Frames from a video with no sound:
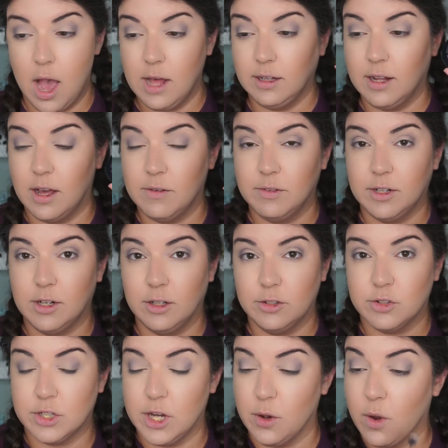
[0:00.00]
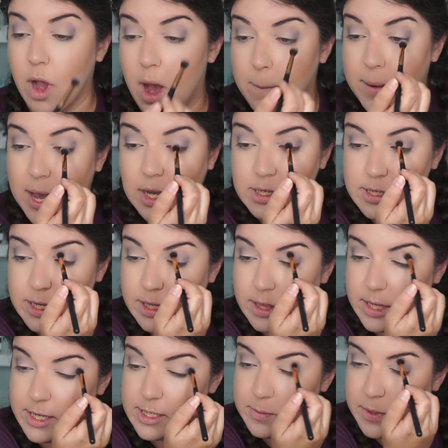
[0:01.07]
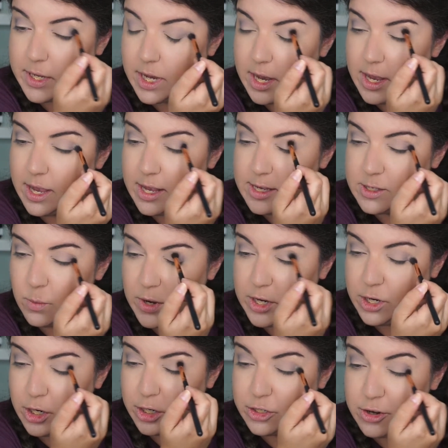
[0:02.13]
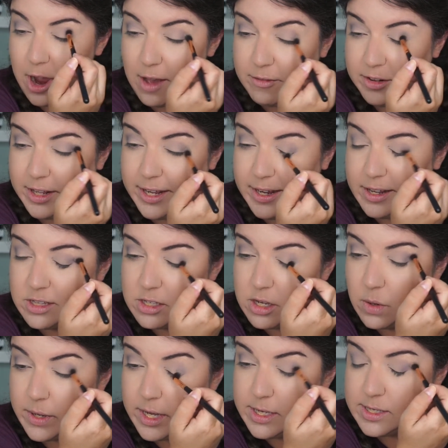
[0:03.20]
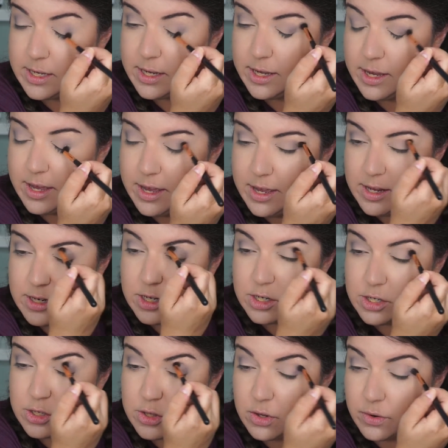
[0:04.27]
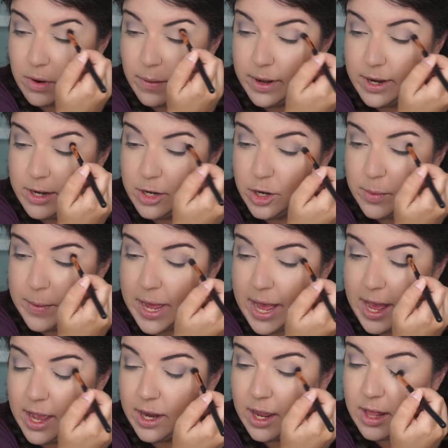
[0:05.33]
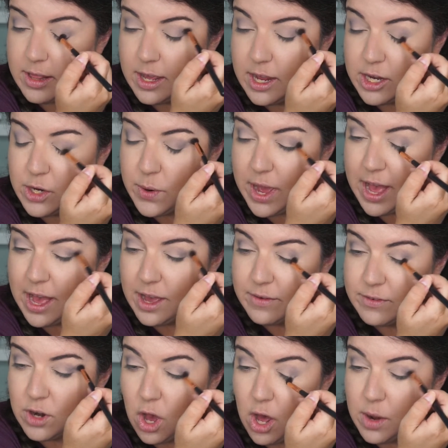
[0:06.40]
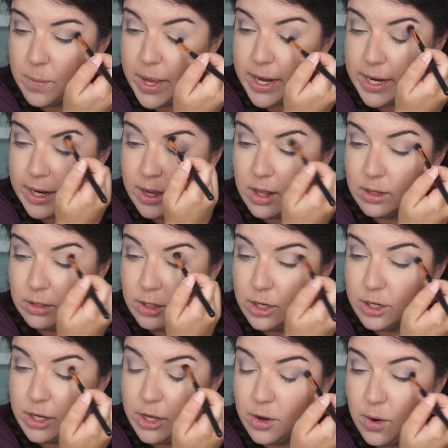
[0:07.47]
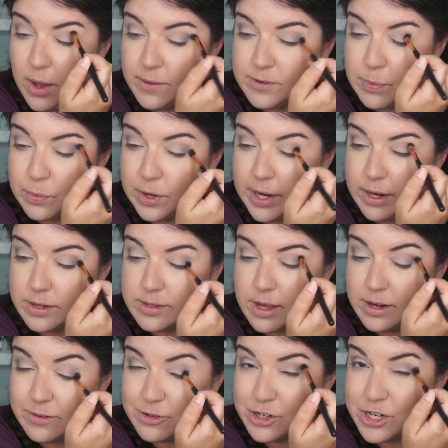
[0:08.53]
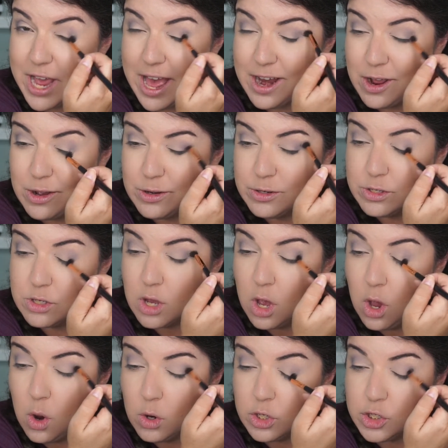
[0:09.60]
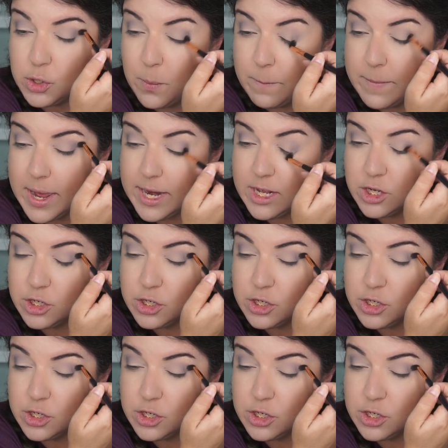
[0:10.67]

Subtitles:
I love little trio compacts like this because when you're traveling, it's so easy to just throw it in your bag and then you have an automatic look. You don't have to bring a ton of shadows, too many